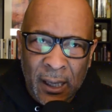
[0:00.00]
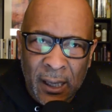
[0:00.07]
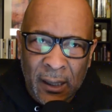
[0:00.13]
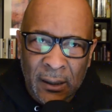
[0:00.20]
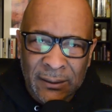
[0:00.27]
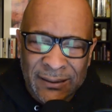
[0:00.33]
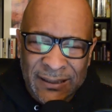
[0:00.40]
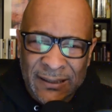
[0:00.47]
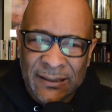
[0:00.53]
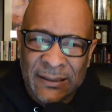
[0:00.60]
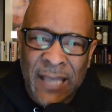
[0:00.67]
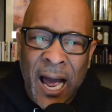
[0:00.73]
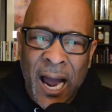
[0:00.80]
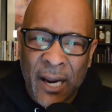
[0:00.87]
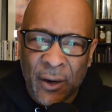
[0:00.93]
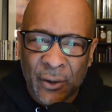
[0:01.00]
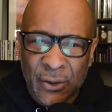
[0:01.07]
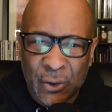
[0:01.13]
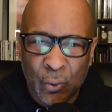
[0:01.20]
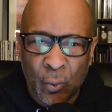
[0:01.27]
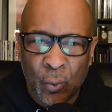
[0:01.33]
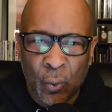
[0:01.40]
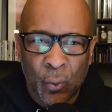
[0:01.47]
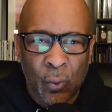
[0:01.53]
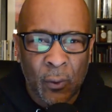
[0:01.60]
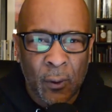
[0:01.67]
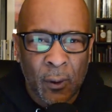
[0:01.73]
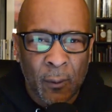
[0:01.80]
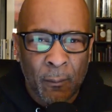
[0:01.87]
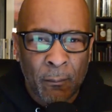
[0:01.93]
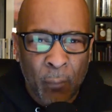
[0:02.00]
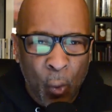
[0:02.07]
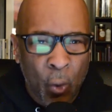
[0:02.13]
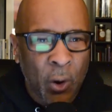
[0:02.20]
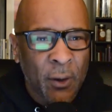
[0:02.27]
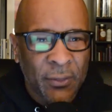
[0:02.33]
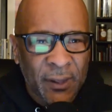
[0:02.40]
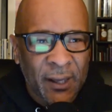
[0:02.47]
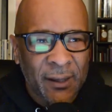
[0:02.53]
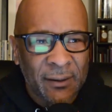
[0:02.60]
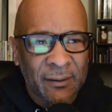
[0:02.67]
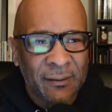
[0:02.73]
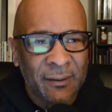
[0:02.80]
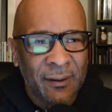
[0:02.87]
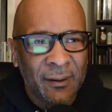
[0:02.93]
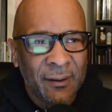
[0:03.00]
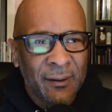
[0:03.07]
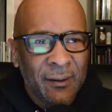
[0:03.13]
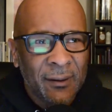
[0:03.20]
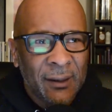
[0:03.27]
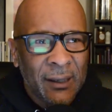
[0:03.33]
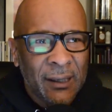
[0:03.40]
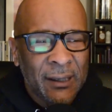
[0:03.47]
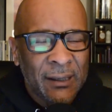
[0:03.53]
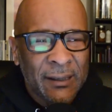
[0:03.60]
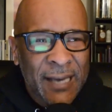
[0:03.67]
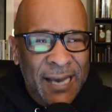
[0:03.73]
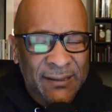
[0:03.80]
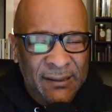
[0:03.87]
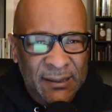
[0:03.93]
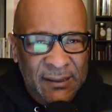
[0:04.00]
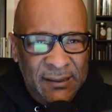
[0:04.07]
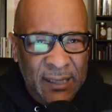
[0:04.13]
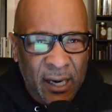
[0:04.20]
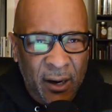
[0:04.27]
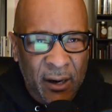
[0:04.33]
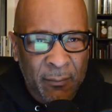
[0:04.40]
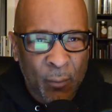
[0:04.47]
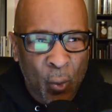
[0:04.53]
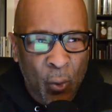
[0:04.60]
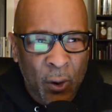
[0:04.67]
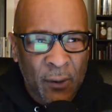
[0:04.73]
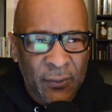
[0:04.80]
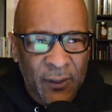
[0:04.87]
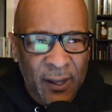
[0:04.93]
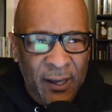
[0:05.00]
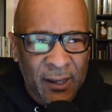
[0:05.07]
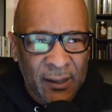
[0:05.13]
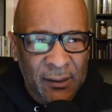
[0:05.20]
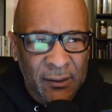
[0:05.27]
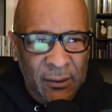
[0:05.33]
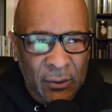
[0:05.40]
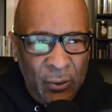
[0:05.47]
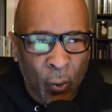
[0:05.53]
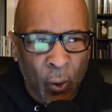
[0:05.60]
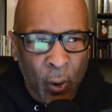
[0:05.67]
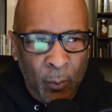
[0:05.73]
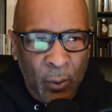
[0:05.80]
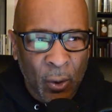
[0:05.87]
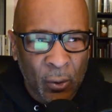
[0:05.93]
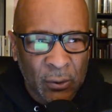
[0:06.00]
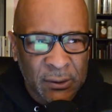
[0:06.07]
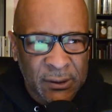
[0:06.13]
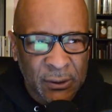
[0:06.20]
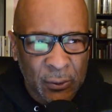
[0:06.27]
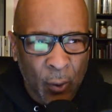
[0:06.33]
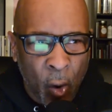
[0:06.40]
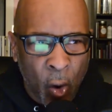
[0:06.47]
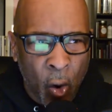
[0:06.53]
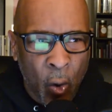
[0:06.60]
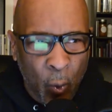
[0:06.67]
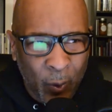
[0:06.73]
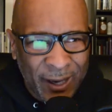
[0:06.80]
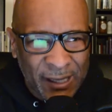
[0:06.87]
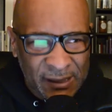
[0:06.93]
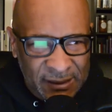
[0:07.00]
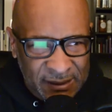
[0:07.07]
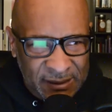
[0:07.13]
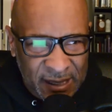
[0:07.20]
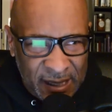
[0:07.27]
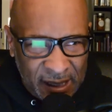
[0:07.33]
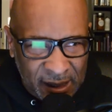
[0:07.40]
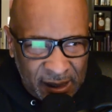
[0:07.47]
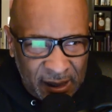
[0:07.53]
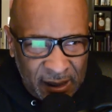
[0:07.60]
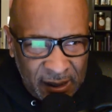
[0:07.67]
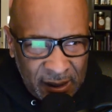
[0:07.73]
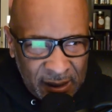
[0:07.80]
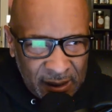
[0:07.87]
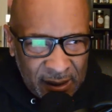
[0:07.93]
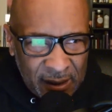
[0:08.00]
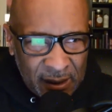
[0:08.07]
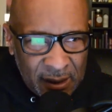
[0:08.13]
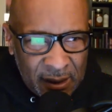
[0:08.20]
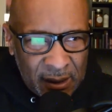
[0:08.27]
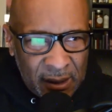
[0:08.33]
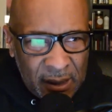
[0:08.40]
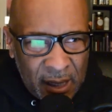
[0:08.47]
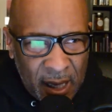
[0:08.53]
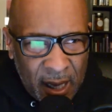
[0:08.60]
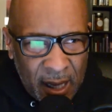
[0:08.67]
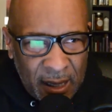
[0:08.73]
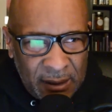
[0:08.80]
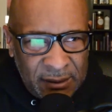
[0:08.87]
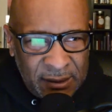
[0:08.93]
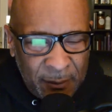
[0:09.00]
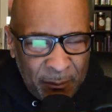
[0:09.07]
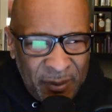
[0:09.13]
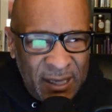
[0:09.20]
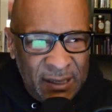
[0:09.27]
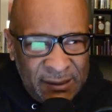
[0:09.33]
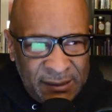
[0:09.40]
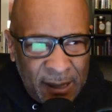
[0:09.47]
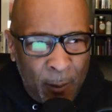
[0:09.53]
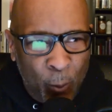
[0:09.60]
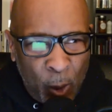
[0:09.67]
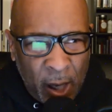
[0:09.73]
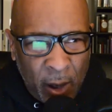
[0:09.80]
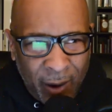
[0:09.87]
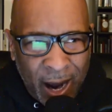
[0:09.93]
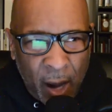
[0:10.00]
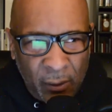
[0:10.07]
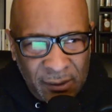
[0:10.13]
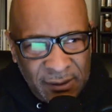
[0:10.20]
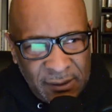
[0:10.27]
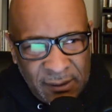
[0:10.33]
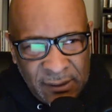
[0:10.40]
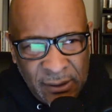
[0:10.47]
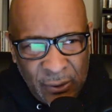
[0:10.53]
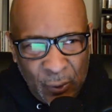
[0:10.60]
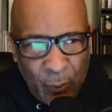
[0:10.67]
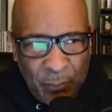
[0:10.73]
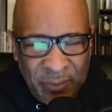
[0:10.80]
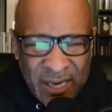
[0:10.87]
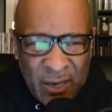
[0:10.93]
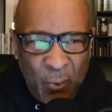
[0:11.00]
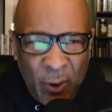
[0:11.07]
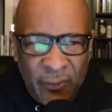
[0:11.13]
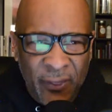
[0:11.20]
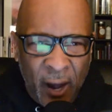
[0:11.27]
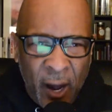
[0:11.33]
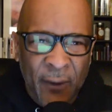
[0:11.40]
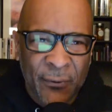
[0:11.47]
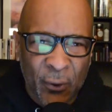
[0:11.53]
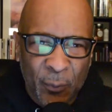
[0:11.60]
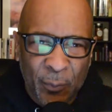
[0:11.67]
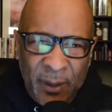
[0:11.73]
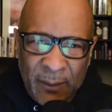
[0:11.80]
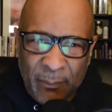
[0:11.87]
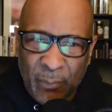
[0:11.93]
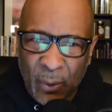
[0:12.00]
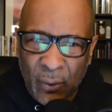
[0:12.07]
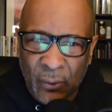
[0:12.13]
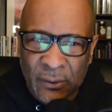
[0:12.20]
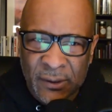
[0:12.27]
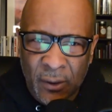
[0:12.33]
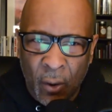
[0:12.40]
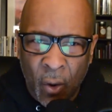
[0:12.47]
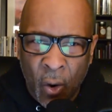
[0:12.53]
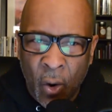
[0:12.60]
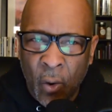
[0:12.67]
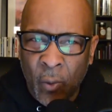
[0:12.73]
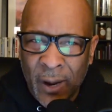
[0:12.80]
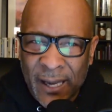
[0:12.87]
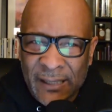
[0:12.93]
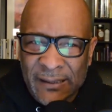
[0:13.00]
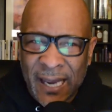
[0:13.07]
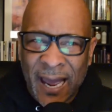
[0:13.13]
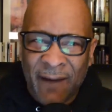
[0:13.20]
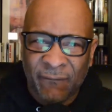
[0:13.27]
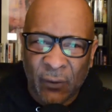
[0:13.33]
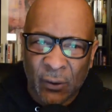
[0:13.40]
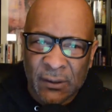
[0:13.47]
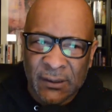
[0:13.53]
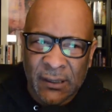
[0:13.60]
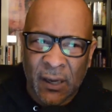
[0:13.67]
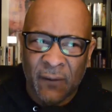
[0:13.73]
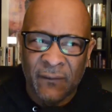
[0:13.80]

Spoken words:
desire to more than necessary, more than normal, to always seek to be somewhere else, to be with other people, to always have yourself